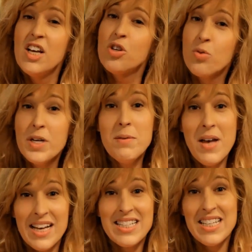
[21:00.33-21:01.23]
Cream
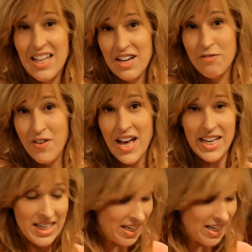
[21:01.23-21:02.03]
has a lot of fat in